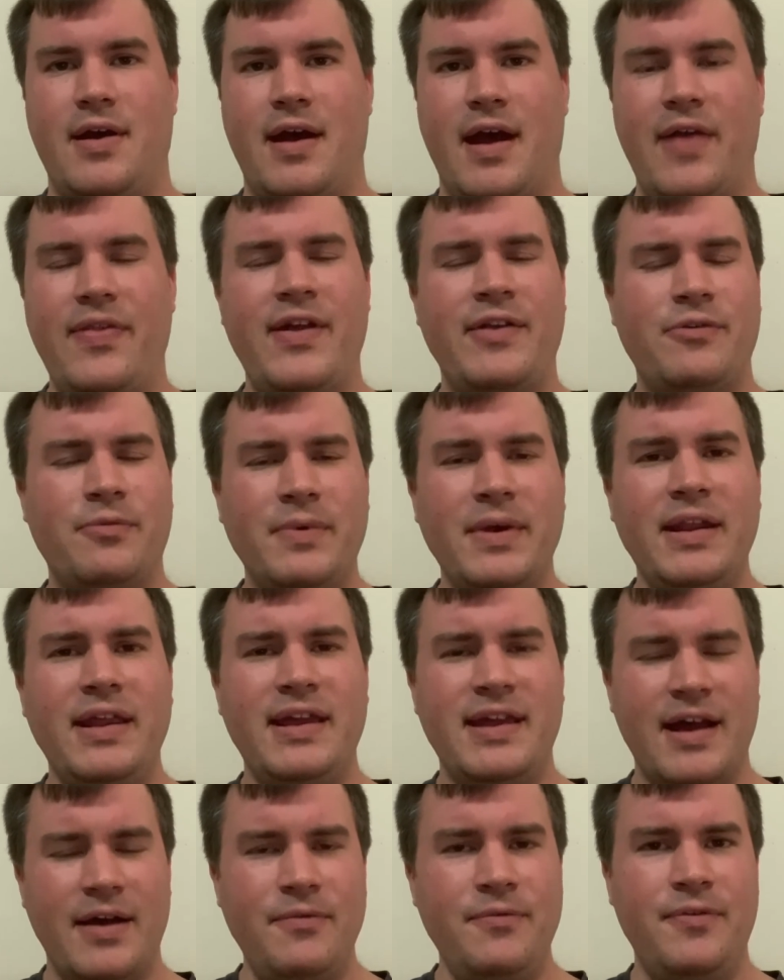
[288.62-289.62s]
And that's really
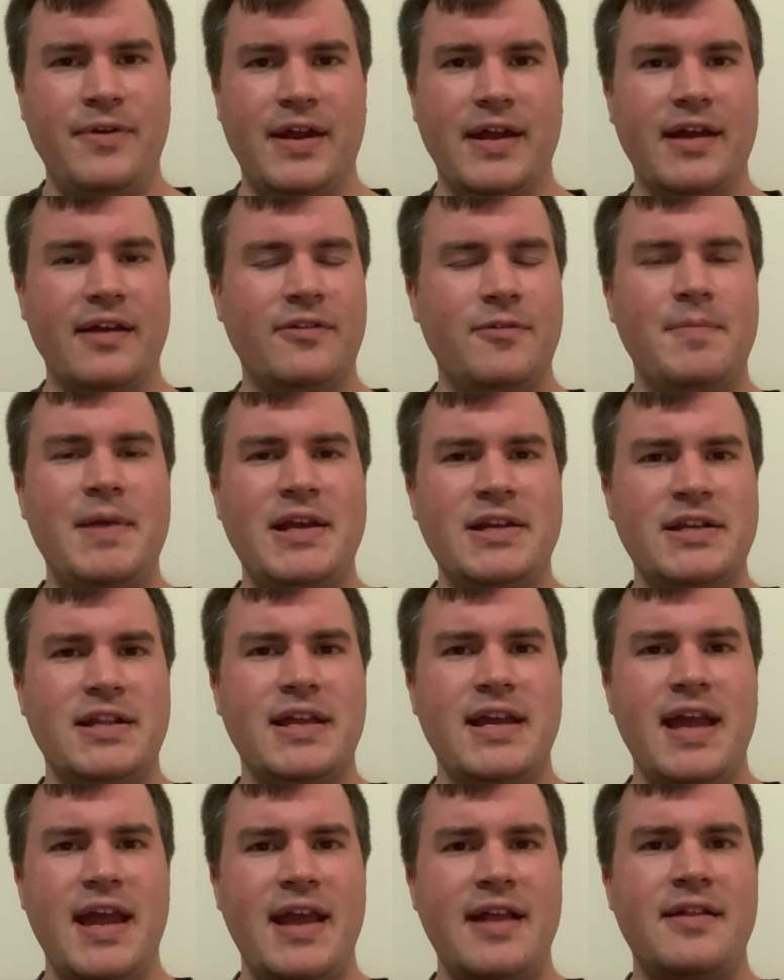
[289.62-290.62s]
comforting,
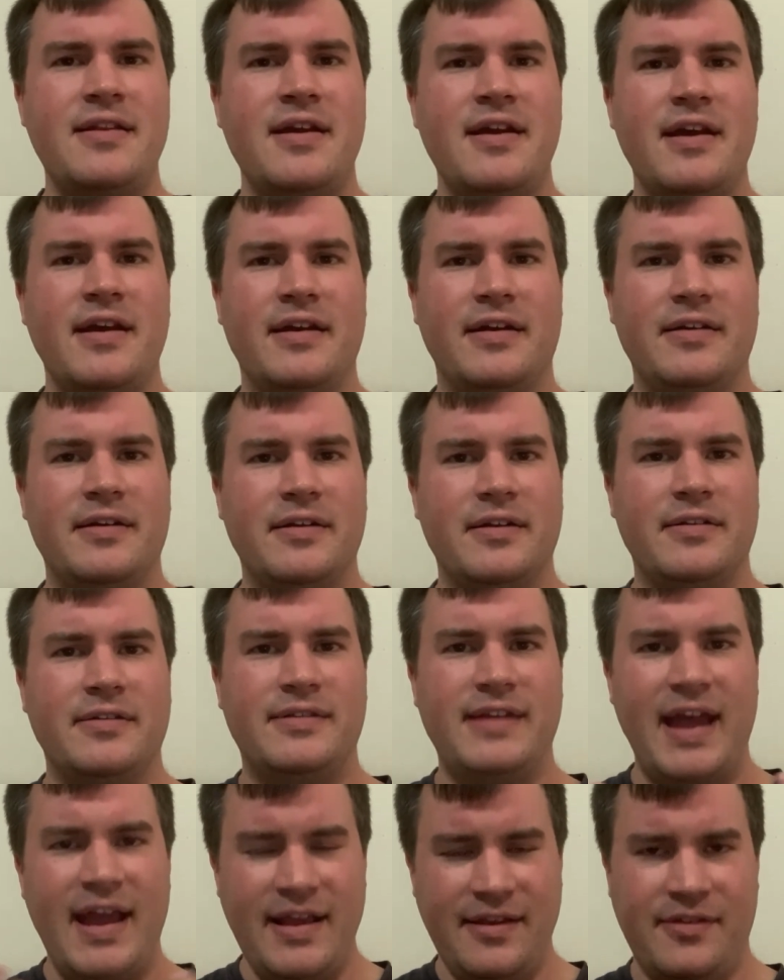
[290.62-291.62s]
especially in
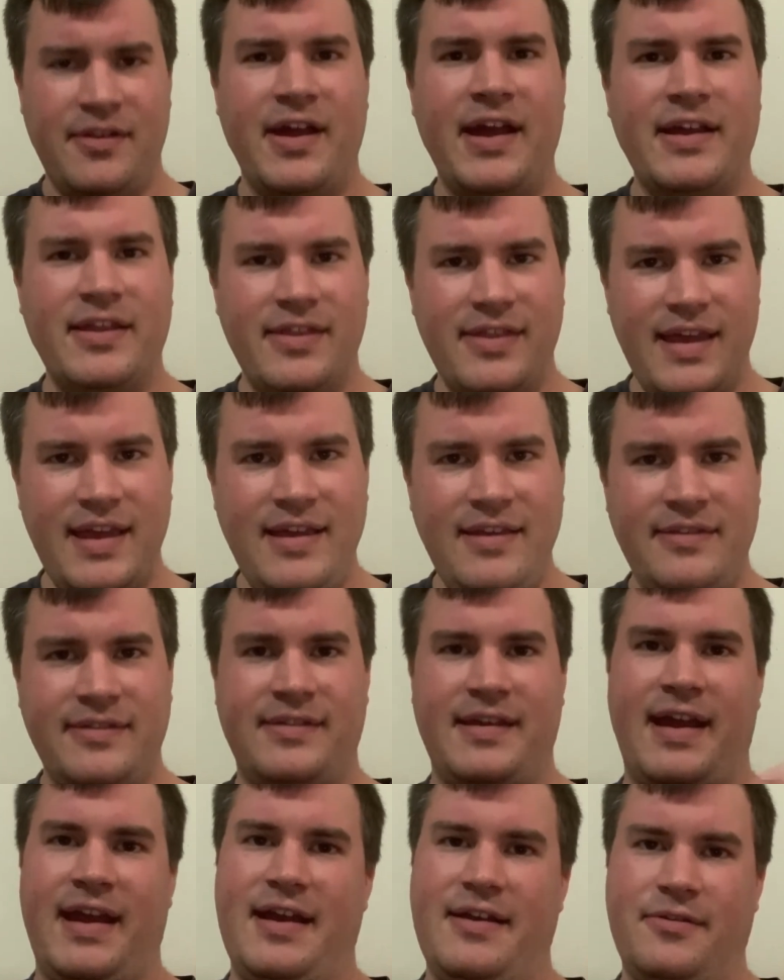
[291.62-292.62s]
days like these
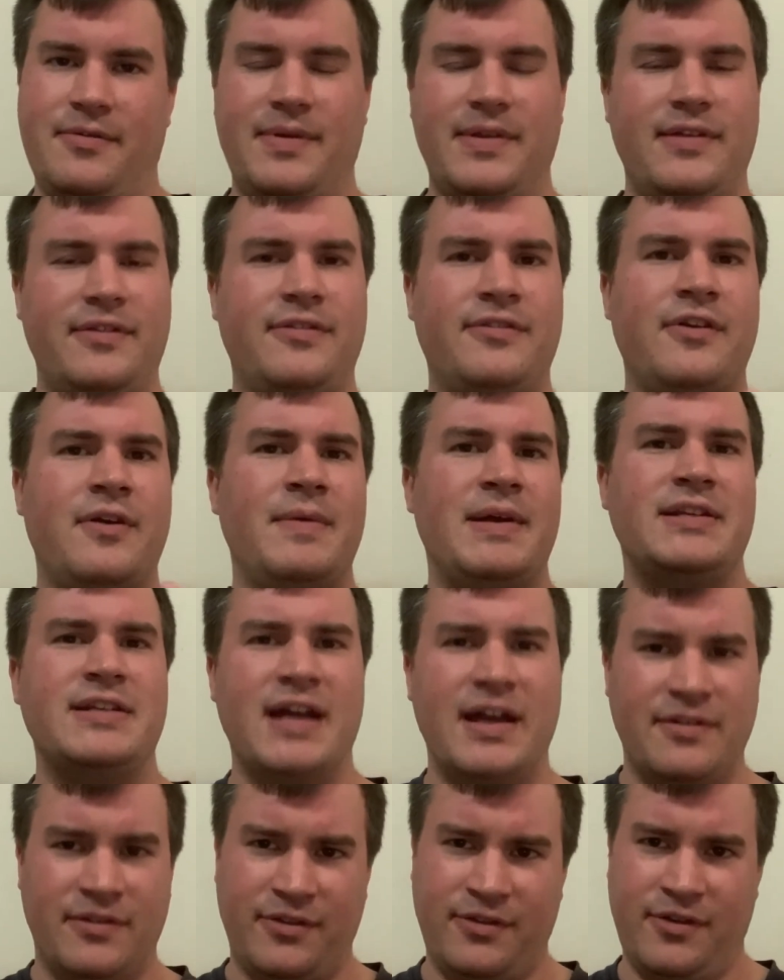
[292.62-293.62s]
days where there's so much
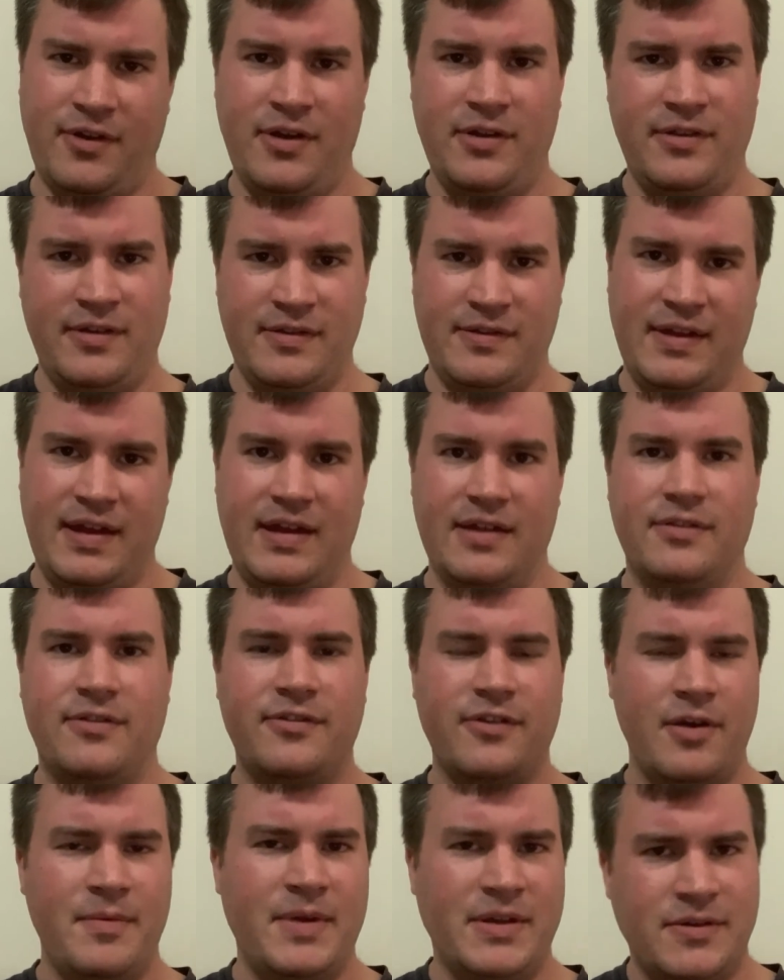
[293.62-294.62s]
uncertainty and
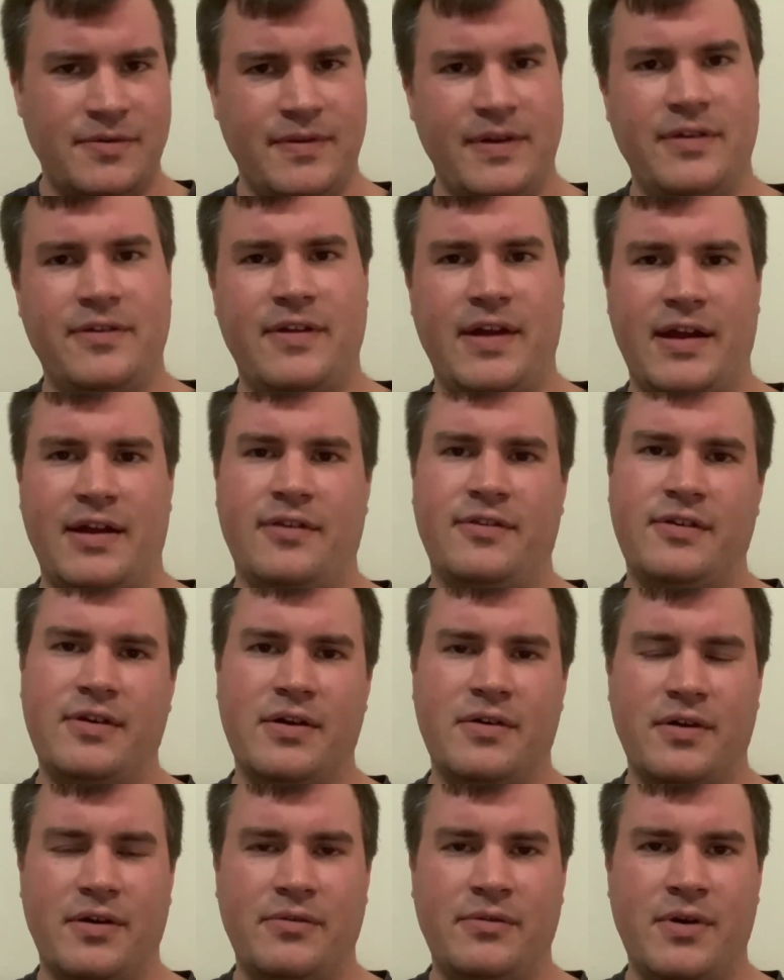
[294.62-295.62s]
so much feels like it's
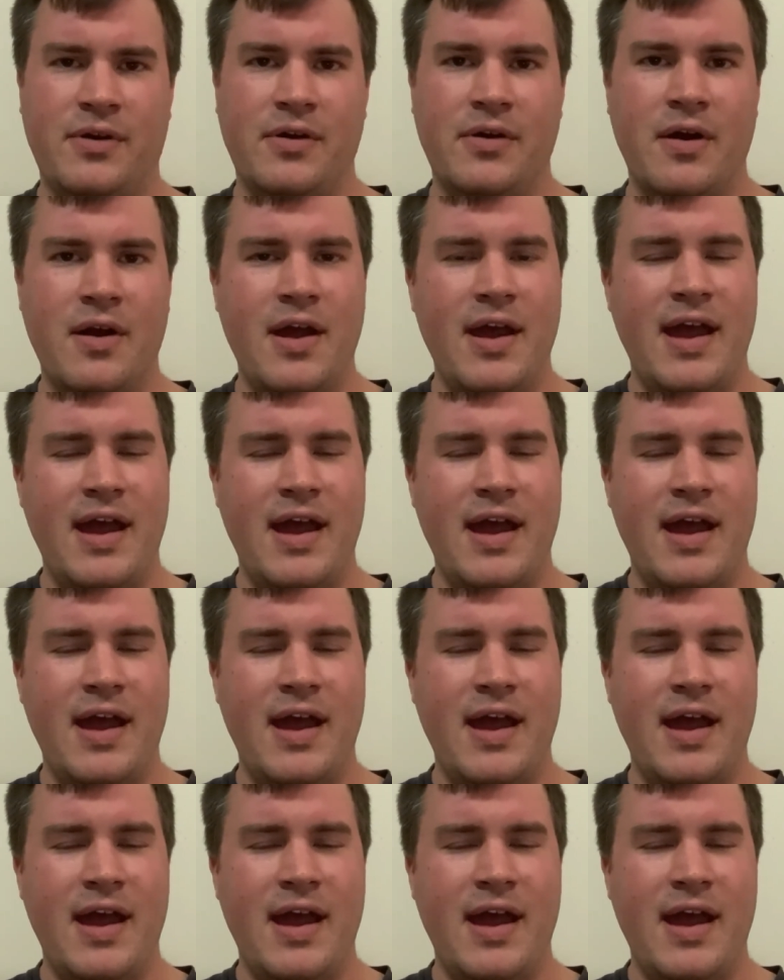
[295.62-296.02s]
going wrong.